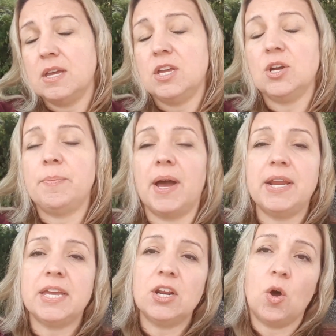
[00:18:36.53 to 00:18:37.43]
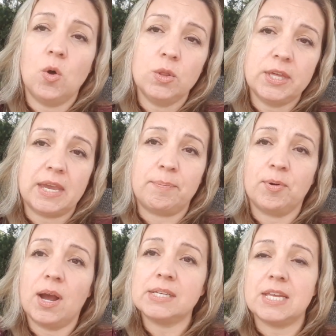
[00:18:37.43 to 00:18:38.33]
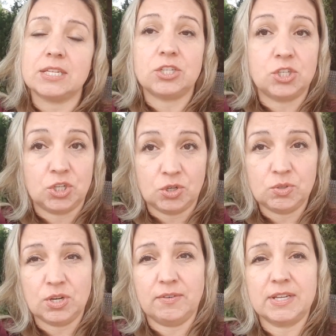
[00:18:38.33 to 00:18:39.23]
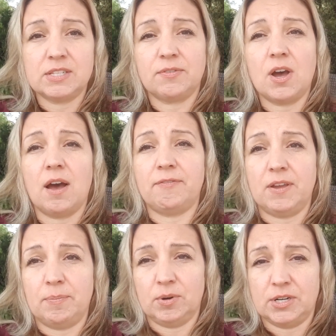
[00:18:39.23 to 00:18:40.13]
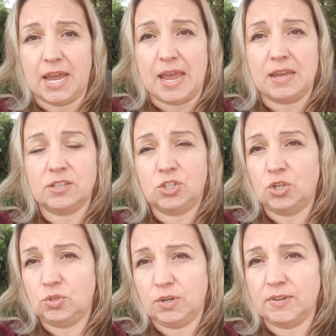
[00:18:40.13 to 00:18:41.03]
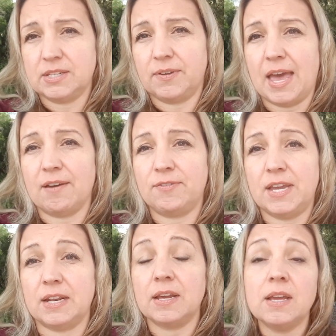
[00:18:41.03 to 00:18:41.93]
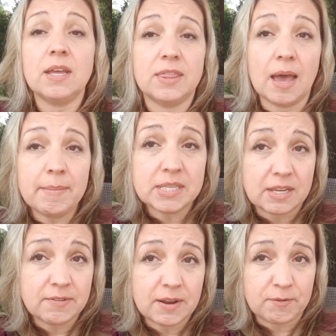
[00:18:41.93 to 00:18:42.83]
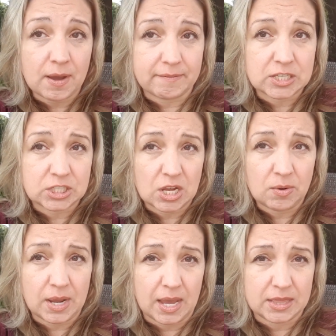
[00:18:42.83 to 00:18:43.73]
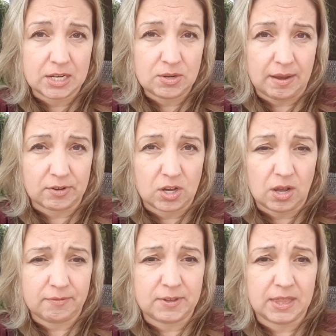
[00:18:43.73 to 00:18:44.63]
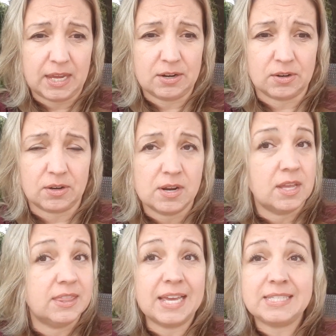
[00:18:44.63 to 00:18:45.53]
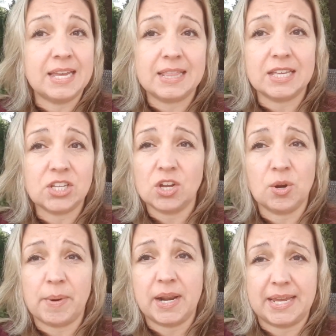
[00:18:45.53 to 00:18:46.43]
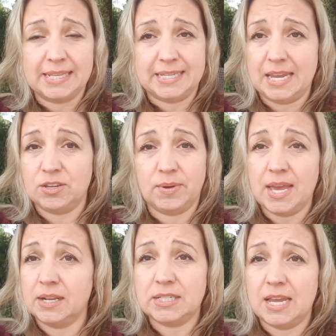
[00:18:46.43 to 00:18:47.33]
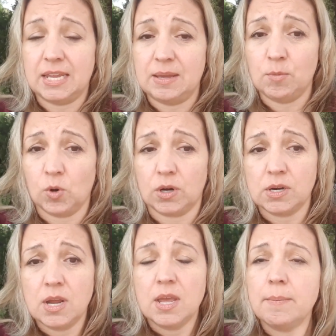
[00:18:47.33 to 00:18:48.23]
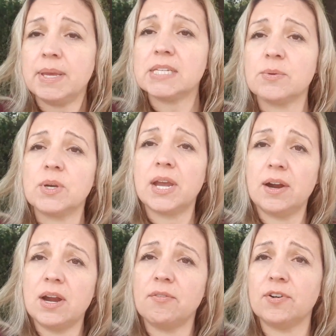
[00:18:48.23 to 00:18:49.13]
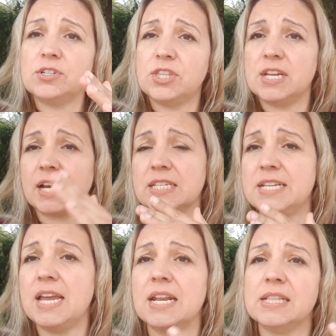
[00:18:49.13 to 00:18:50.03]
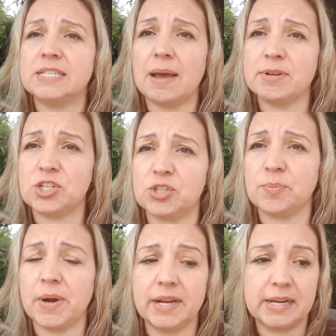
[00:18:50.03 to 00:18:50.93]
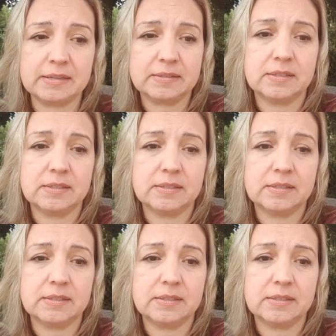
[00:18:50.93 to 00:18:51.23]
Your body can only process 2 servings of coffee per day, 2 servings of caffeine. That means even if you have a soda and then you have a coffee later, that's it. That's all your body can take. You can't take any more because it will carry over into the next day and it damages your body.